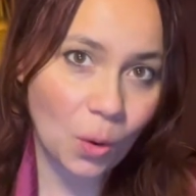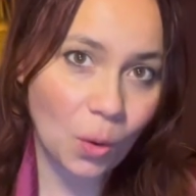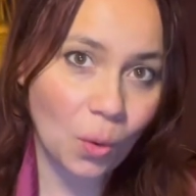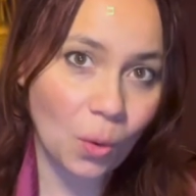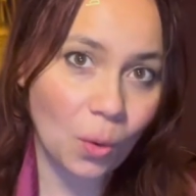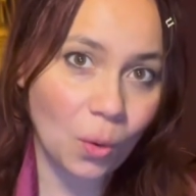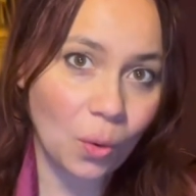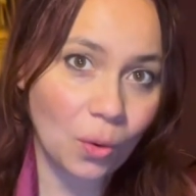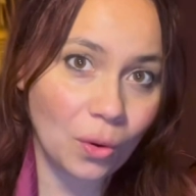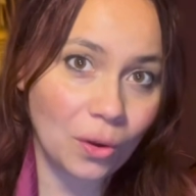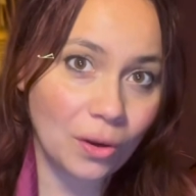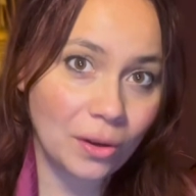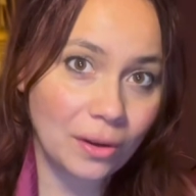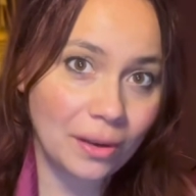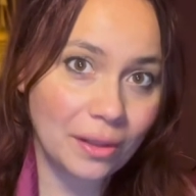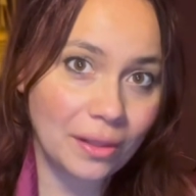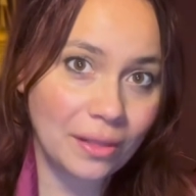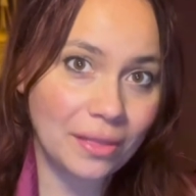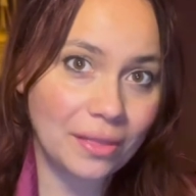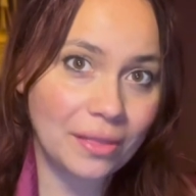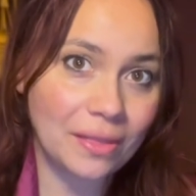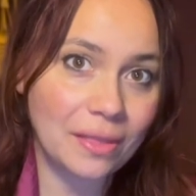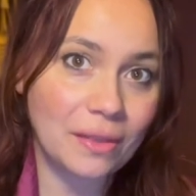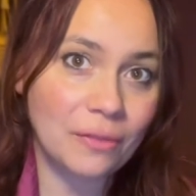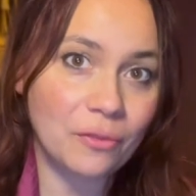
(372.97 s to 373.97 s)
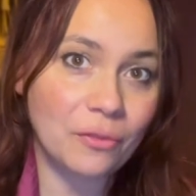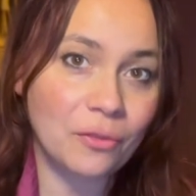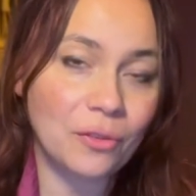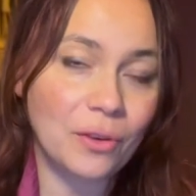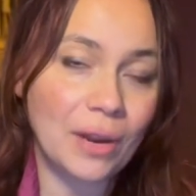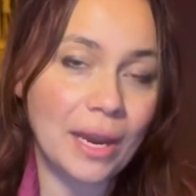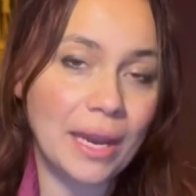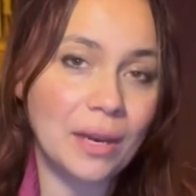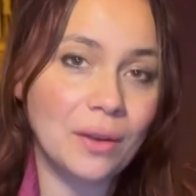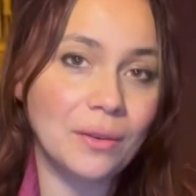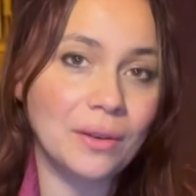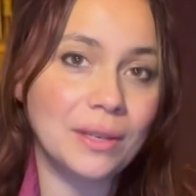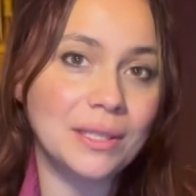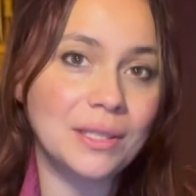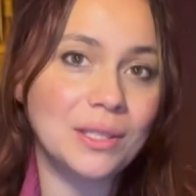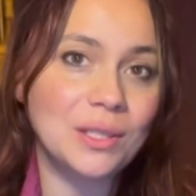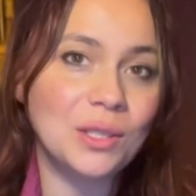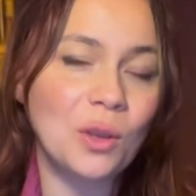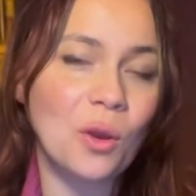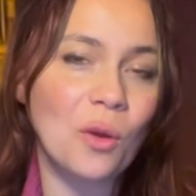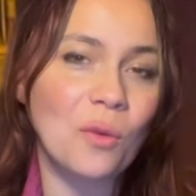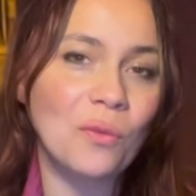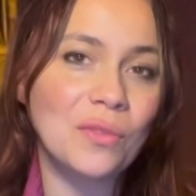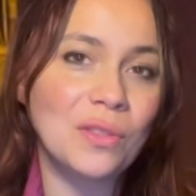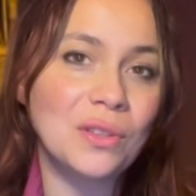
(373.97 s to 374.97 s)
or the fragrance
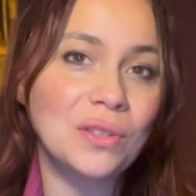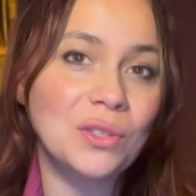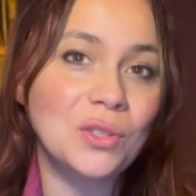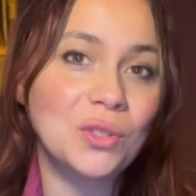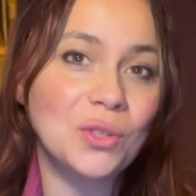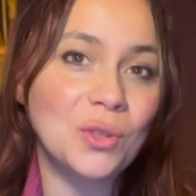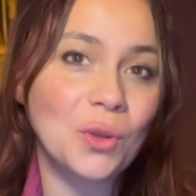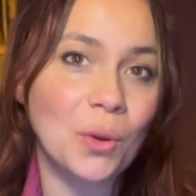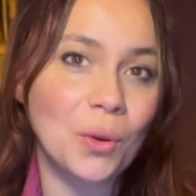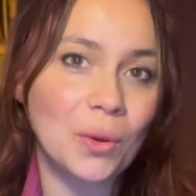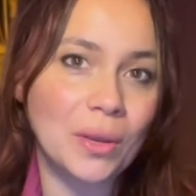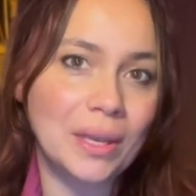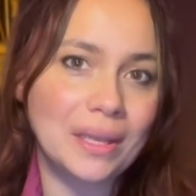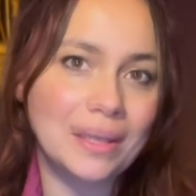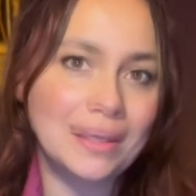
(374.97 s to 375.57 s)
of the soil.